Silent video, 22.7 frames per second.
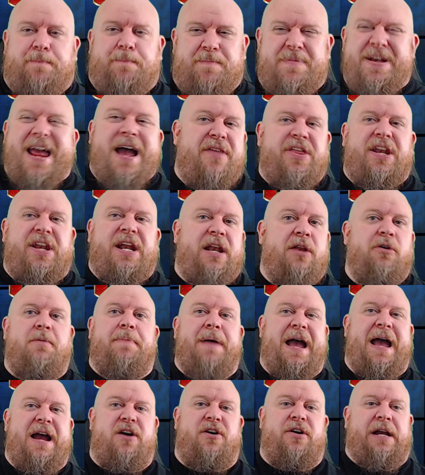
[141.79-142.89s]
Now that I look
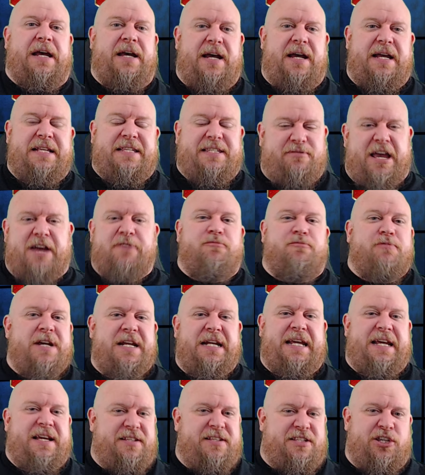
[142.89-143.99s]
back on it, it's
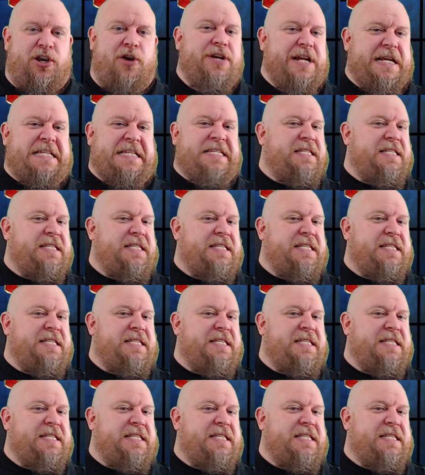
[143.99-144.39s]
really a Tony